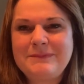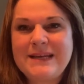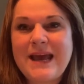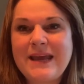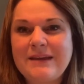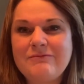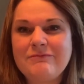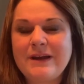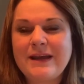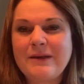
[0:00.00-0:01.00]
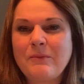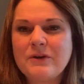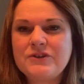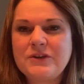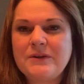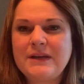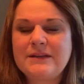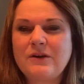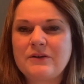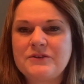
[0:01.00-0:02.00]
day really what do you
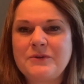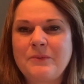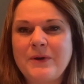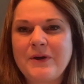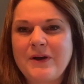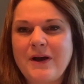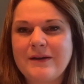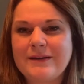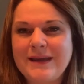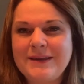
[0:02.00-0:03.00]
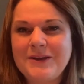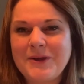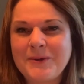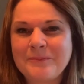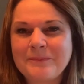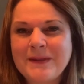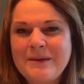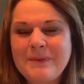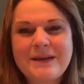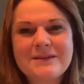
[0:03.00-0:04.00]
need god to work on in you
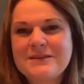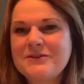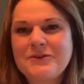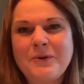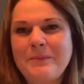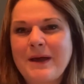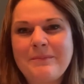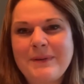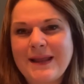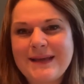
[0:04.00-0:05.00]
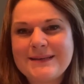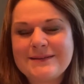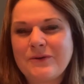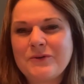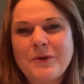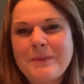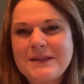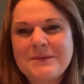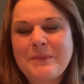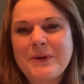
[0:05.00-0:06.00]
because there's no better place or no
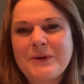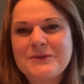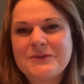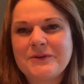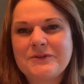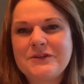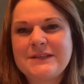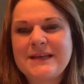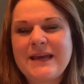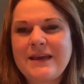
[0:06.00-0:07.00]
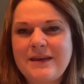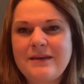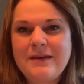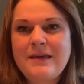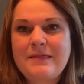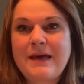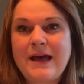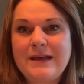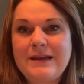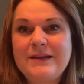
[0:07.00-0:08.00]
better person to take
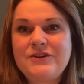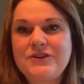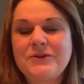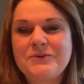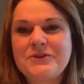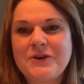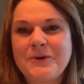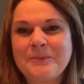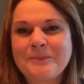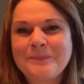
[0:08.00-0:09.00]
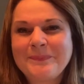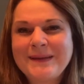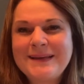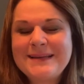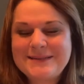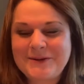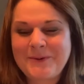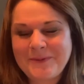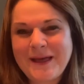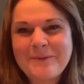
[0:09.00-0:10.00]
that issue to
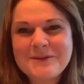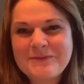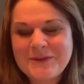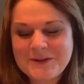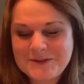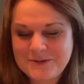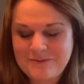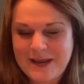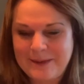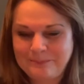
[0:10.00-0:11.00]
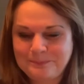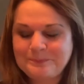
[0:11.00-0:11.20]
so that was verse 3